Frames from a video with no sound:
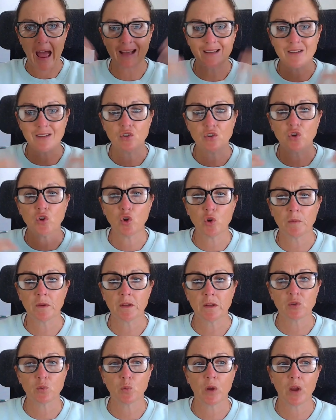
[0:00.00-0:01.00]
as
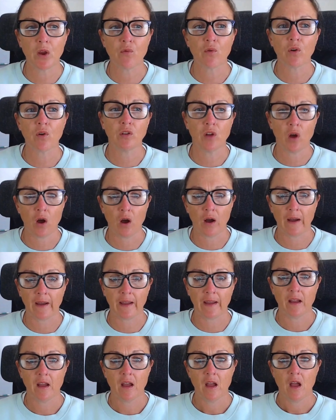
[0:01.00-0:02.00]
humans, we
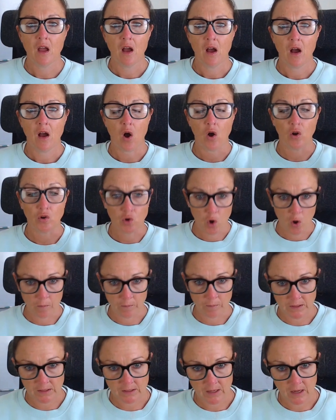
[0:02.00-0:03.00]
rely on
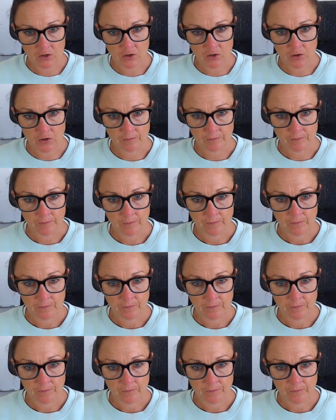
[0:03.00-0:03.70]
compensation.